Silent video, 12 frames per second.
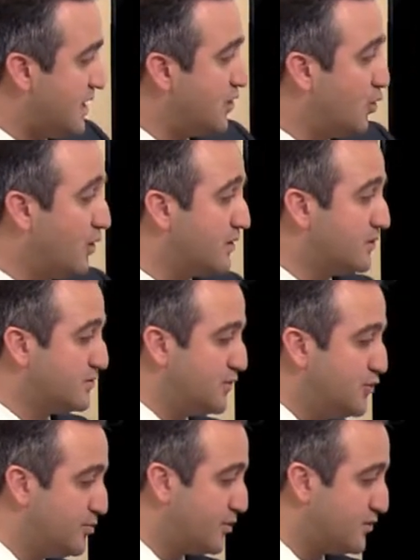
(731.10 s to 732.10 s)
Cortical
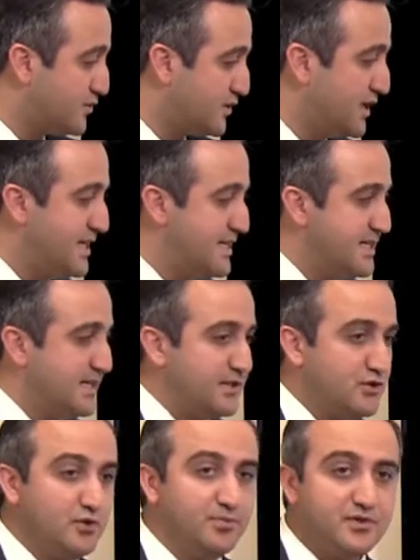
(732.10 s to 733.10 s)
tubers,
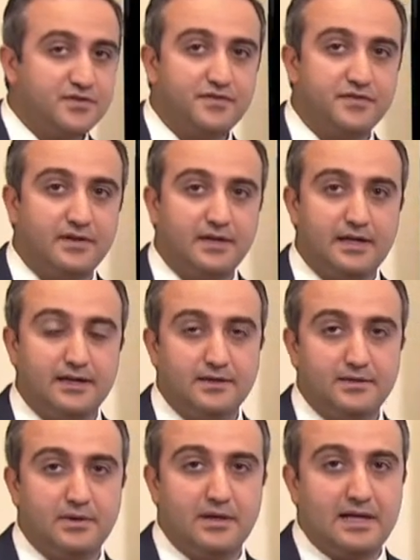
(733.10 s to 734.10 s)
tubers uh,
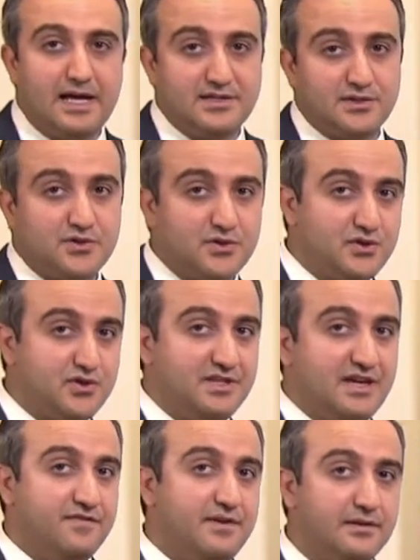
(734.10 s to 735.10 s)
as a surgeon,
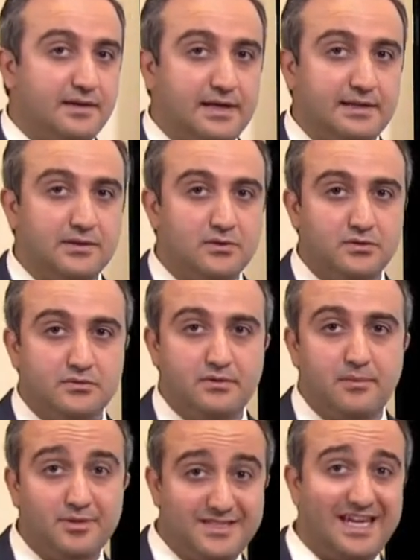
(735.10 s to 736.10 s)
they feel like
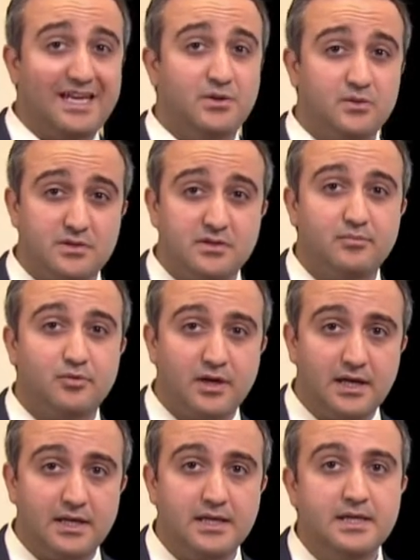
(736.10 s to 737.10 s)
little potatoes in the
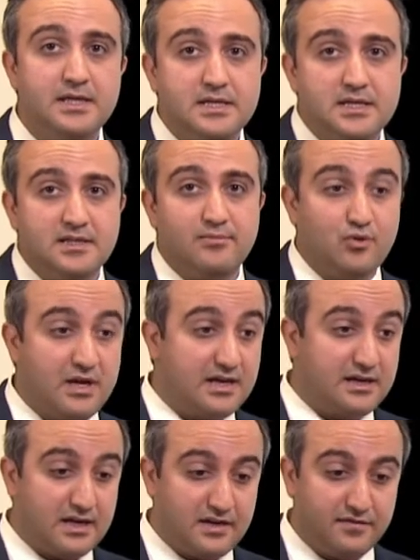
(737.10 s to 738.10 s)
brain. And the
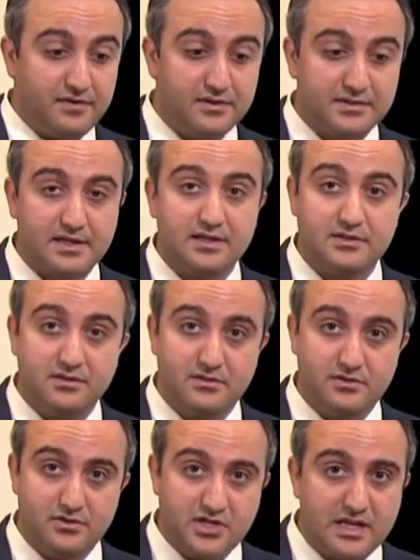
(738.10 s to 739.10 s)
brain kind of feels like a
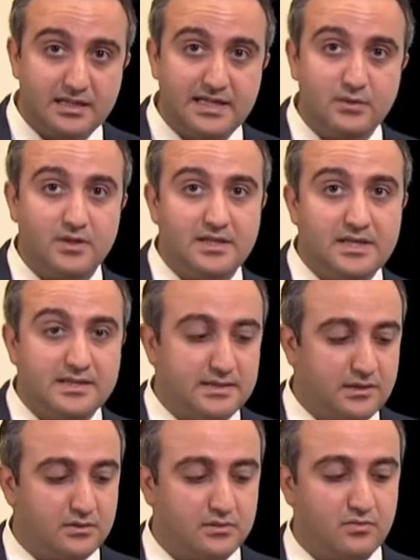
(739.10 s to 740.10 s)
jelly with these
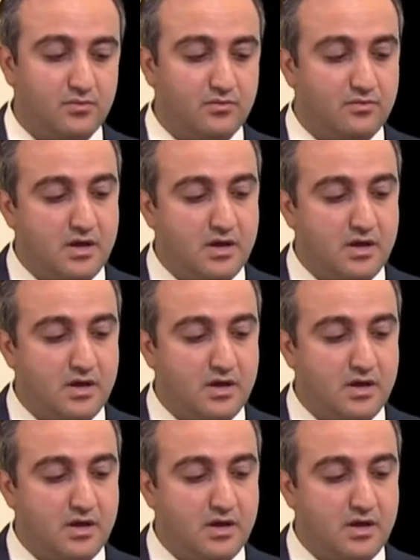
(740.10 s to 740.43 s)
little